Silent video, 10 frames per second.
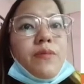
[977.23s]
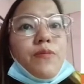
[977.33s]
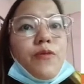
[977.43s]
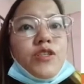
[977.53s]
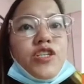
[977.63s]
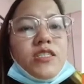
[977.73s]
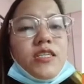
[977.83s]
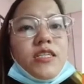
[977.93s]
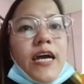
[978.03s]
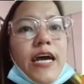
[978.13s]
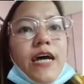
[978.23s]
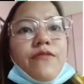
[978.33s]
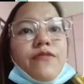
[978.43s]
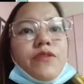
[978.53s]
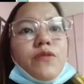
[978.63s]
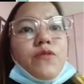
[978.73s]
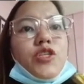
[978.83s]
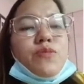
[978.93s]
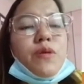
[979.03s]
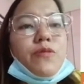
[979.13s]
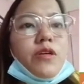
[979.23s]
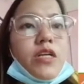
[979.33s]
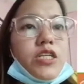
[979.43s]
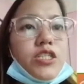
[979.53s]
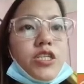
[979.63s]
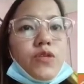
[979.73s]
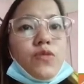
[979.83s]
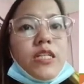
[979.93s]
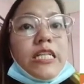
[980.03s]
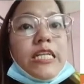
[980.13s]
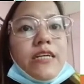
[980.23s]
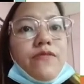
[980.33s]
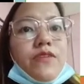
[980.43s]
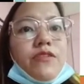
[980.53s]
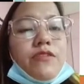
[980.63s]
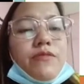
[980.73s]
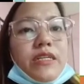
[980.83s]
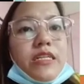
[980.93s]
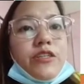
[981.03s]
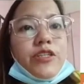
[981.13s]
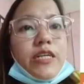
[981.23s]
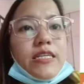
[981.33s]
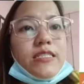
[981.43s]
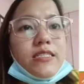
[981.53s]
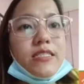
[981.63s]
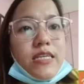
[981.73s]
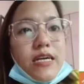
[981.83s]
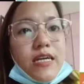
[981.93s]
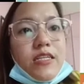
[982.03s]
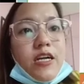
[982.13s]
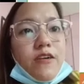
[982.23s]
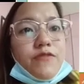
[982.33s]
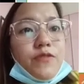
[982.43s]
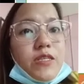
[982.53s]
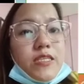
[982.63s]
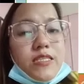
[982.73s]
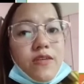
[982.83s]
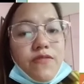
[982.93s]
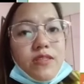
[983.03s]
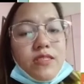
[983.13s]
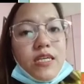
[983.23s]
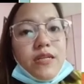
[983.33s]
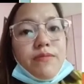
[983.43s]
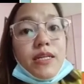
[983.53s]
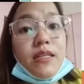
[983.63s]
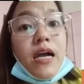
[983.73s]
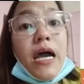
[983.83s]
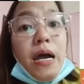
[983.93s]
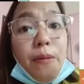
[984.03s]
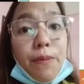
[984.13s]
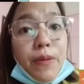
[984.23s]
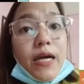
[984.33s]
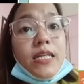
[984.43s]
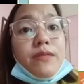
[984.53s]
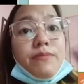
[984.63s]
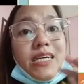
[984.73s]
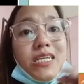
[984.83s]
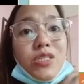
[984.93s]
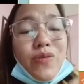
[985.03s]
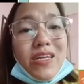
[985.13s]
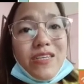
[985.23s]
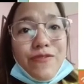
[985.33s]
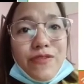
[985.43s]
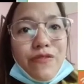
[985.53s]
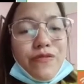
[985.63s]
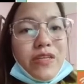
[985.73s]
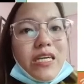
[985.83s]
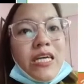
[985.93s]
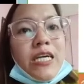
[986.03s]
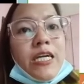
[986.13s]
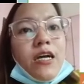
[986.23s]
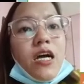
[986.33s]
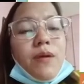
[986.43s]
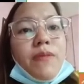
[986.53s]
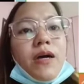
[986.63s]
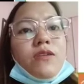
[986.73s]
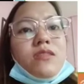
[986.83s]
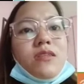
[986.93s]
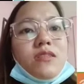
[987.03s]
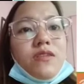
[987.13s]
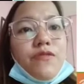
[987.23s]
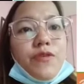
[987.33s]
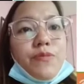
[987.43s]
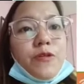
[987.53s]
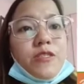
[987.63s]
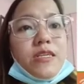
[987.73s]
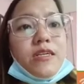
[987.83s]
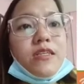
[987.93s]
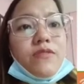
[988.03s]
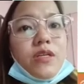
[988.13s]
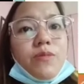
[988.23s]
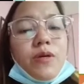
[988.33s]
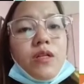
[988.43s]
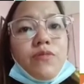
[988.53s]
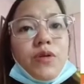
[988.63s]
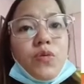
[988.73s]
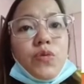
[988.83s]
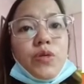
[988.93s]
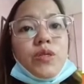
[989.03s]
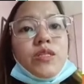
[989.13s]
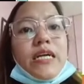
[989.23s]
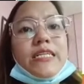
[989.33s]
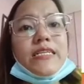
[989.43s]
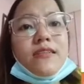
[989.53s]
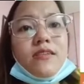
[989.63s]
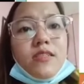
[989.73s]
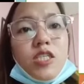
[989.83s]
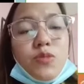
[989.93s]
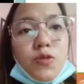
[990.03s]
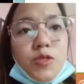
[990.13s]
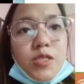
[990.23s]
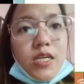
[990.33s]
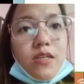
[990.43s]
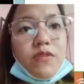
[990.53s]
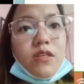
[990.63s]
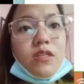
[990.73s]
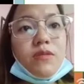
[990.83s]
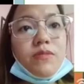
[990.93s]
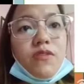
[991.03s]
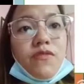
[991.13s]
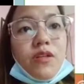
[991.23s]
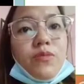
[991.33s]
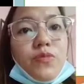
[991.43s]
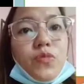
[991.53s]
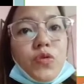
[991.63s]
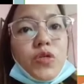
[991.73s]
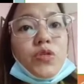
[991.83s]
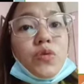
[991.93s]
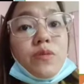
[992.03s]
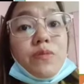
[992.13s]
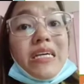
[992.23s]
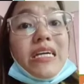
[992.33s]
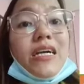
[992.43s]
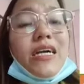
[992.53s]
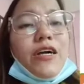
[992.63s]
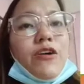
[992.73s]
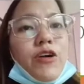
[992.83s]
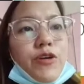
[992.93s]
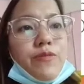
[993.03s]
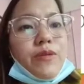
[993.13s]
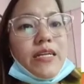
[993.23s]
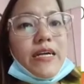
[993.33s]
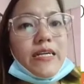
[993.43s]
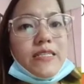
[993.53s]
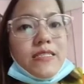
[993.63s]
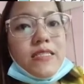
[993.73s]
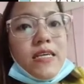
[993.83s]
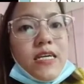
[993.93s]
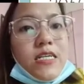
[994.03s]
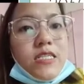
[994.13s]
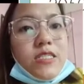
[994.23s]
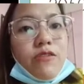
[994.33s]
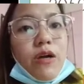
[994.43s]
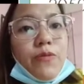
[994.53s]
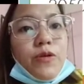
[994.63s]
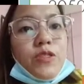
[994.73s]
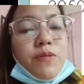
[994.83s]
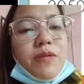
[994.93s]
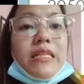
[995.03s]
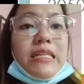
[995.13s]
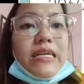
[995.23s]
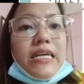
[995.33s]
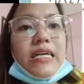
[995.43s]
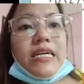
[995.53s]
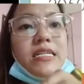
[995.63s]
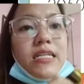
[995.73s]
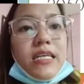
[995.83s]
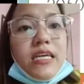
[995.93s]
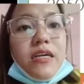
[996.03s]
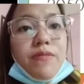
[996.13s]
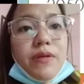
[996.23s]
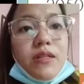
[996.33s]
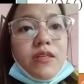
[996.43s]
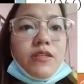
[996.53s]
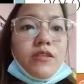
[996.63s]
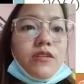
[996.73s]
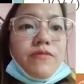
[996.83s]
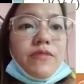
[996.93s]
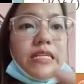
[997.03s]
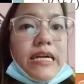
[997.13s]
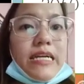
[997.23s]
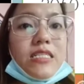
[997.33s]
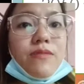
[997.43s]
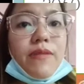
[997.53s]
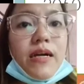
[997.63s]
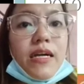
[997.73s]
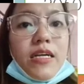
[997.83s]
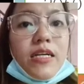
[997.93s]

projected half of the world's population would live in urban areas at the end of 2017, but by 2050, about 64% of the developing world and 86% of the developed world will be urbanized. So approximately 3 billion urbanites by